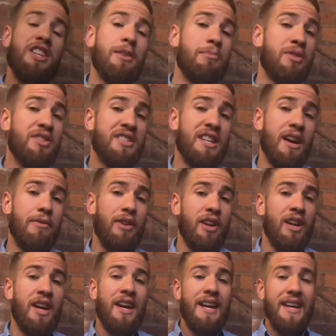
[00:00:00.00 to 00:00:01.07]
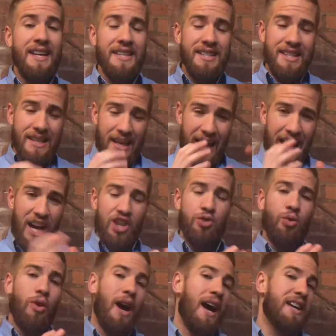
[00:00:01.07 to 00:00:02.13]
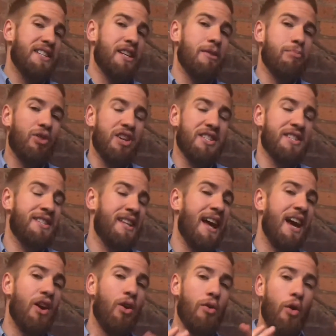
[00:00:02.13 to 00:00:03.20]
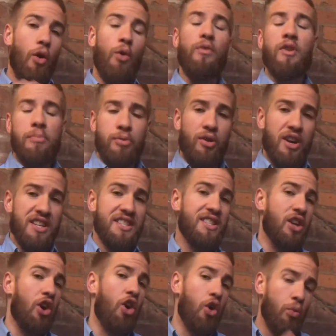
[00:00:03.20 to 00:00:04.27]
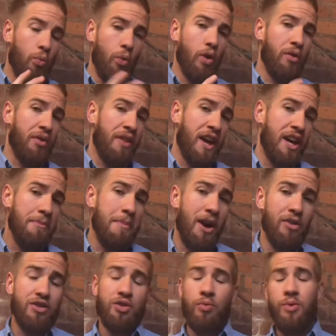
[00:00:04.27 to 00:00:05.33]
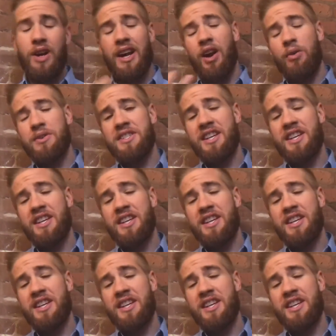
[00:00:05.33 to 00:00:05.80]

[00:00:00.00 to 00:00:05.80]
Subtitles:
number 7, is the actual asking price, is that overpriced? Is the home worth that amount? So what I always